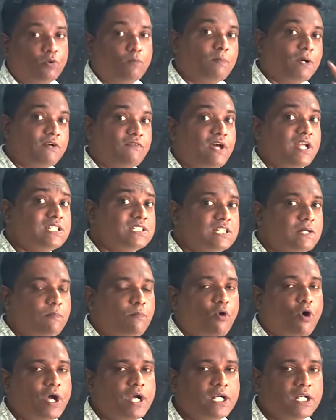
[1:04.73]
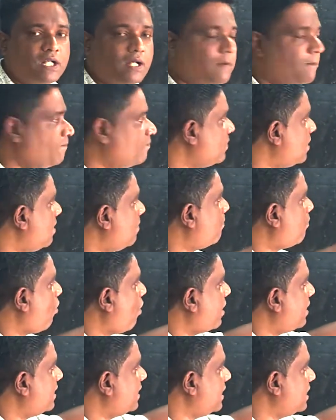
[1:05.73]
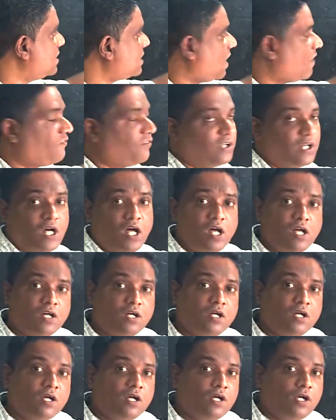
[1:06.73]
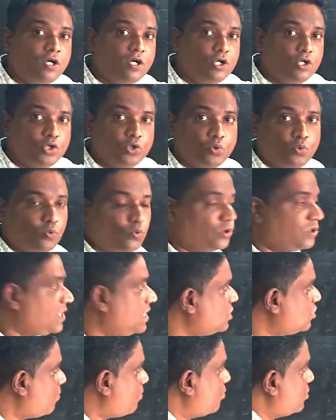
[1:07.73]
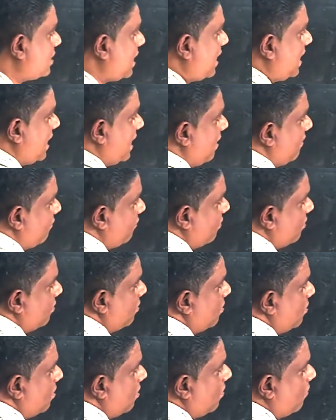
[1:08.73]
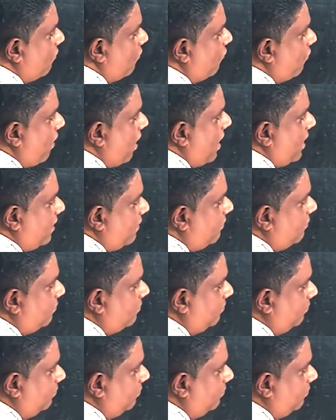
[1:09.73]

But where is the point? Point is after 2. Say suppose I have 5.